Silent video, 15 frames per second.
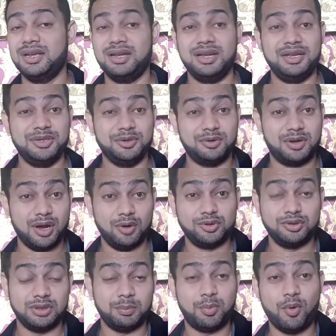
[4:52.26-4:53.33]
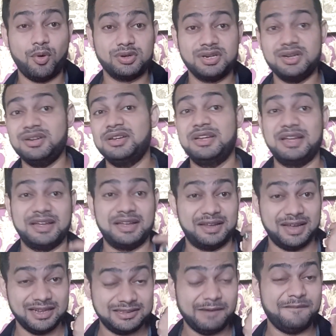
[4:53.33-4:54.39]
you go to the border,
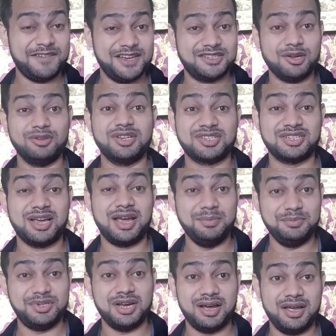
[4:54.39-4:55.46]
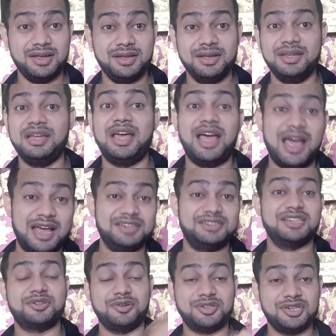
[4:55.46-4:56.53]
get the visa on the same day, and
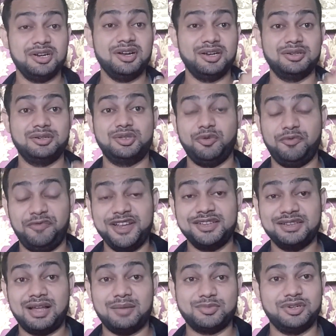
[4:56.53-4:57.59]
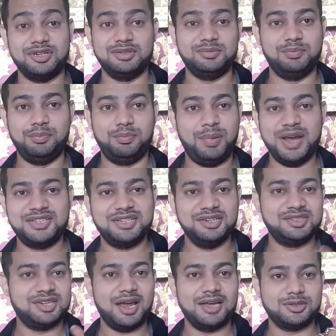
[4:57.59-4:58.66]
just return to Vietnam. So it basically
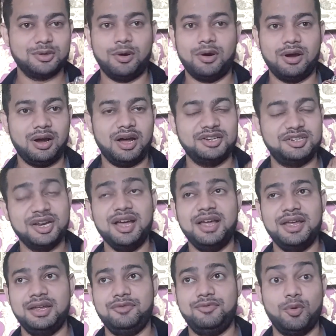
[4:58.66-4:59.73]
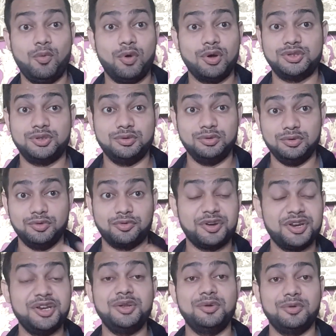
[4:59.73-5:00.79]
takes a day if you want to
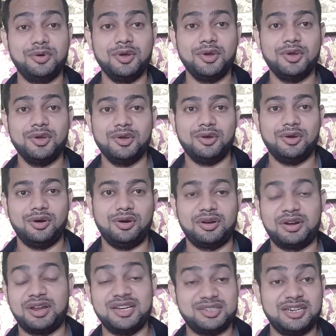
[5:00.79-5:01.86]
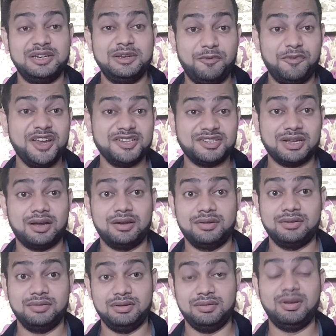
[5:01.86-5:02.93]
renew or get a new visa.
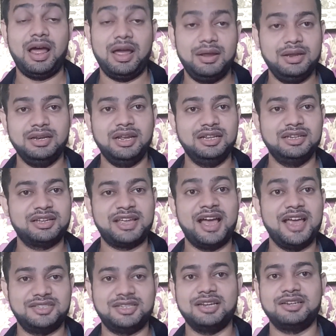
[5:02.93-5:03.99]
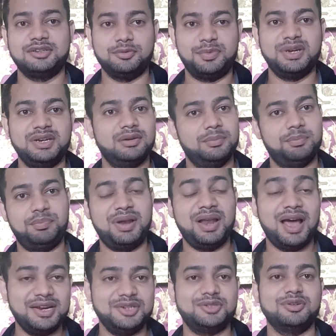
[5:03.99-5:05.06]
in the case that you've been
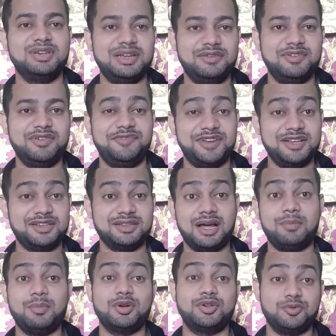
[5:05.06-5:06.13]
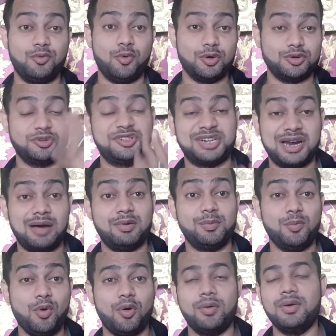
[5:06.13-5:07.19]
planning to live in Vietnam and you want to travel
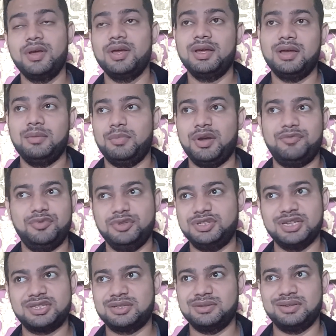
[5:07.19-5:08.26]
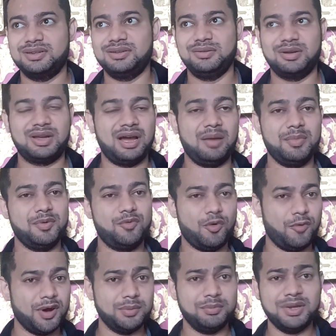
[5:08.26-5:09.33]
more. But if you just coming for
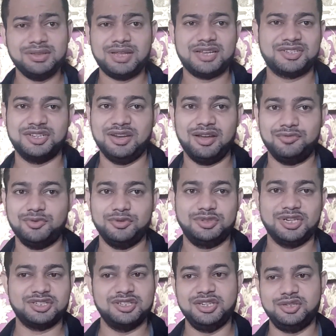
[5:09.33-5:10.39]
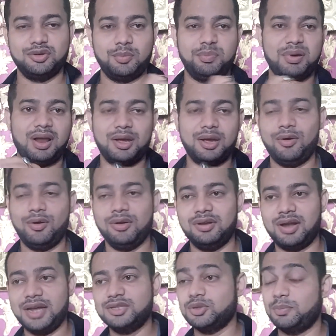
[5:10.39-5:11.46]
1 month, that's enough. You just need to apply
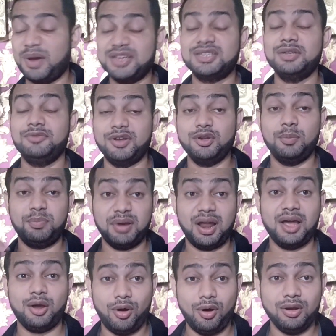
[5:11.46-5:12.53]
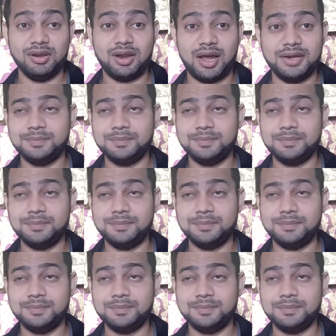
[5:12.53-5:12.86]
online. So basically, when you apply online,